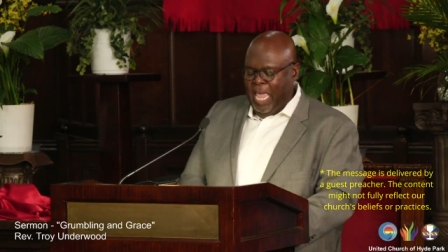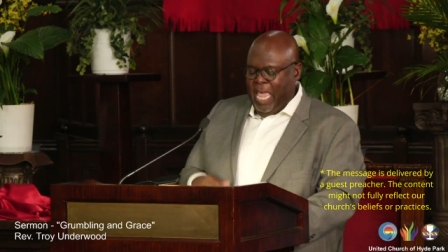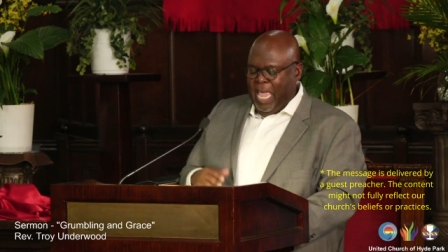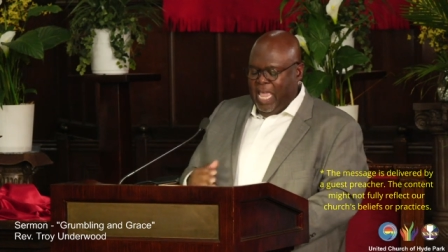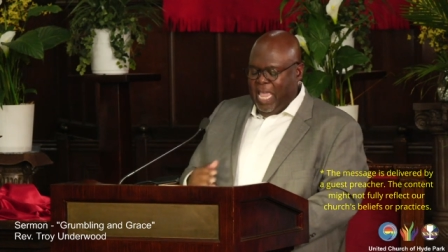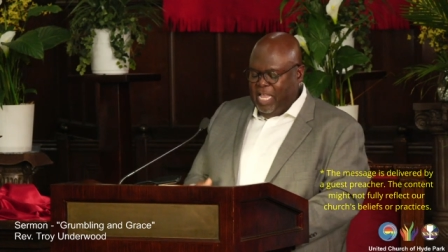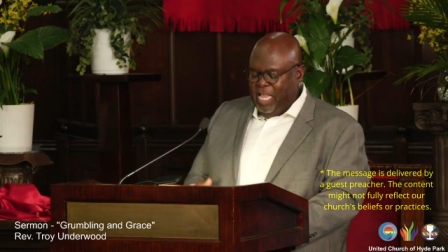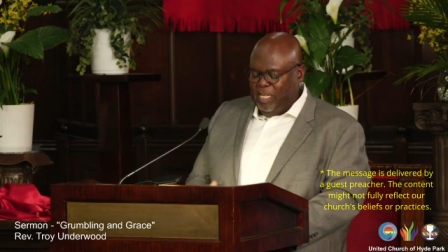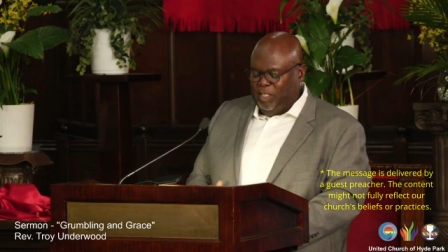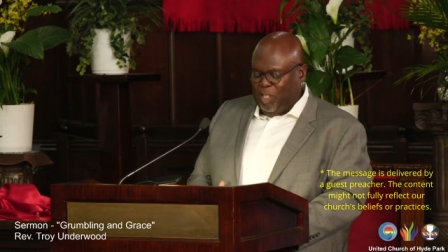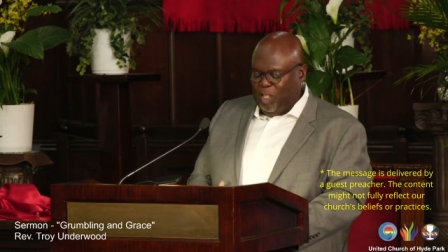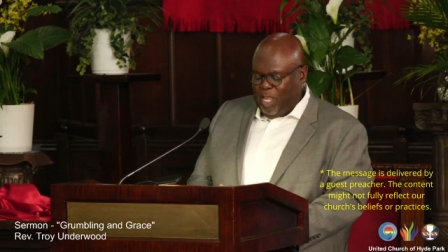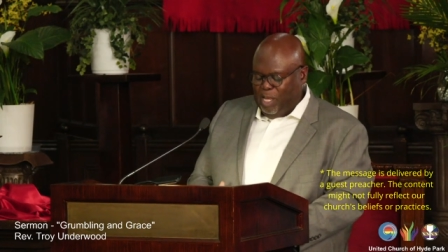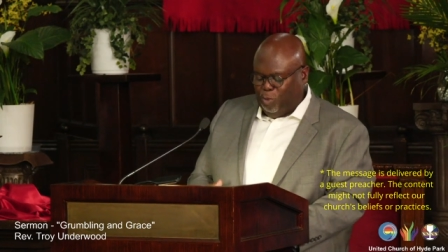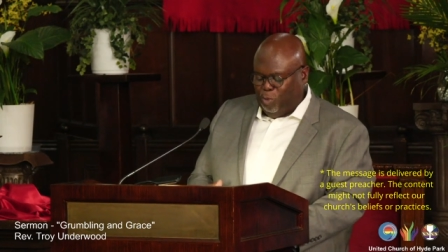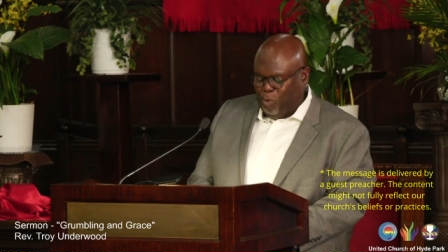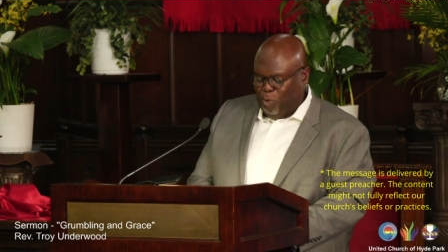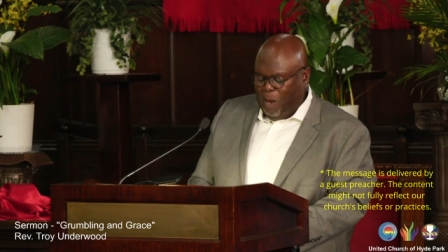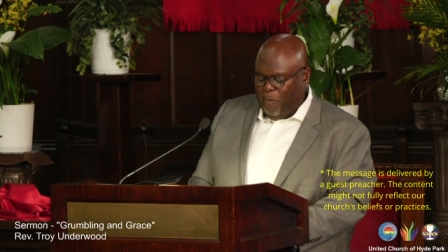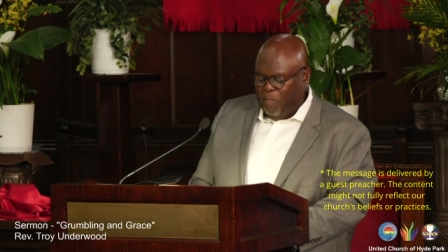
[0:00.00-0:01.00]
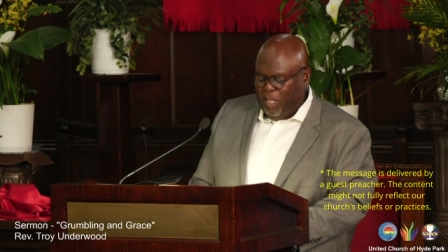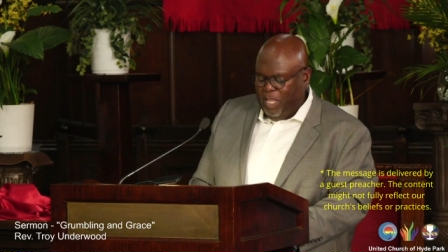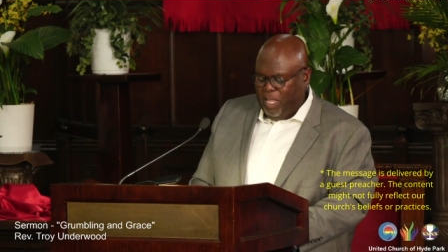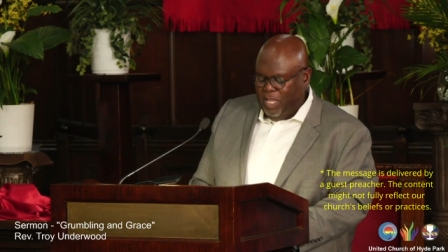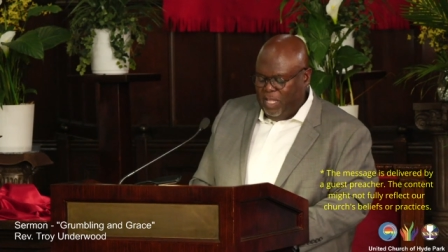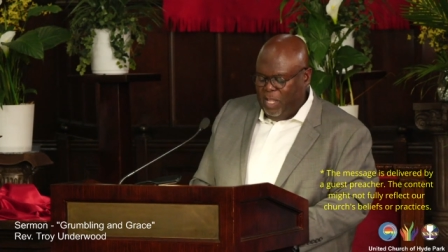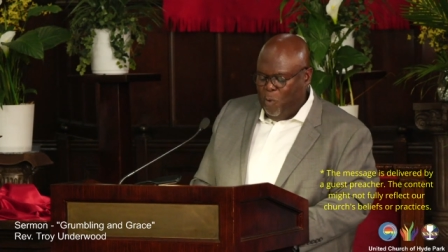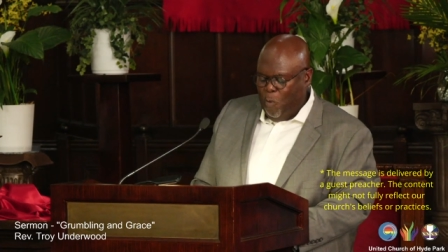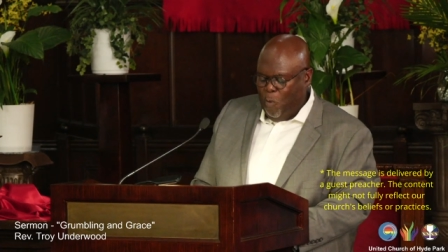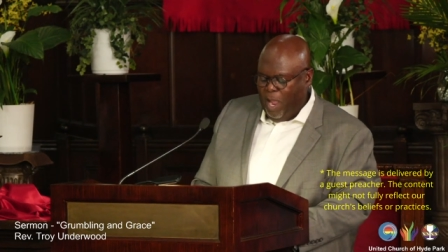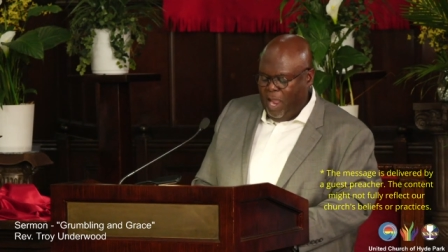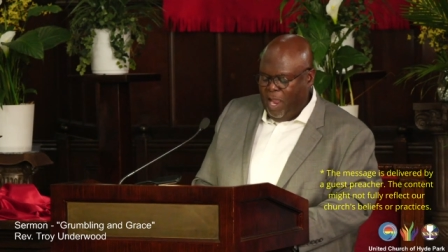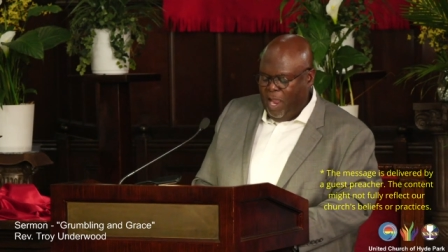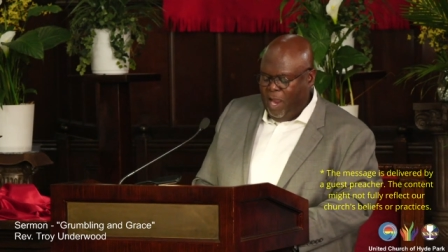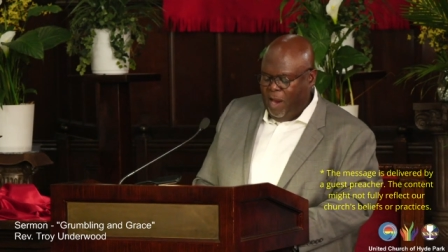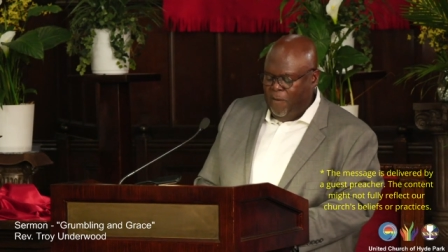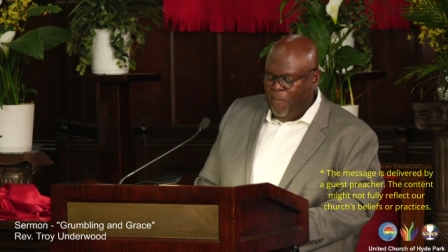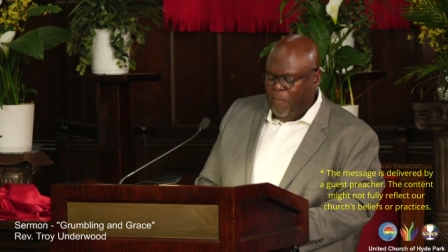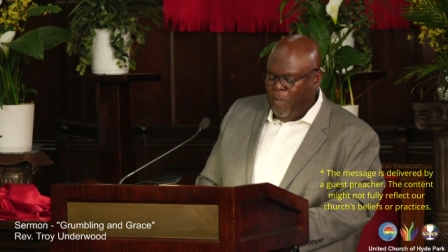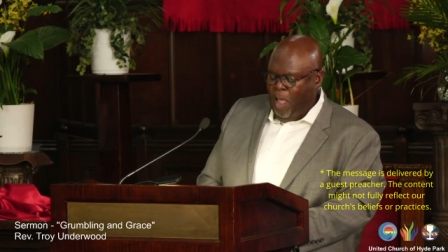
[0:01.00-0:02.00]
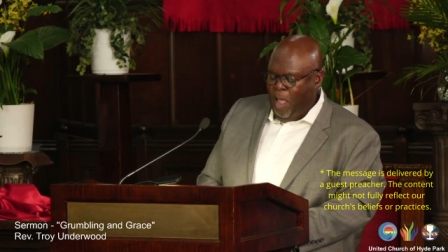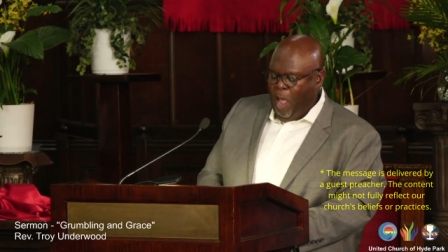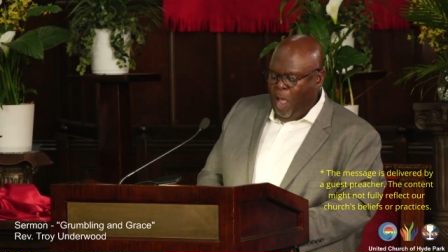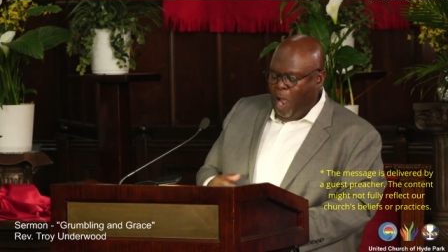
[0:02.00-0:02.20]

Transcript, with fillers: Is there trouble anywhere?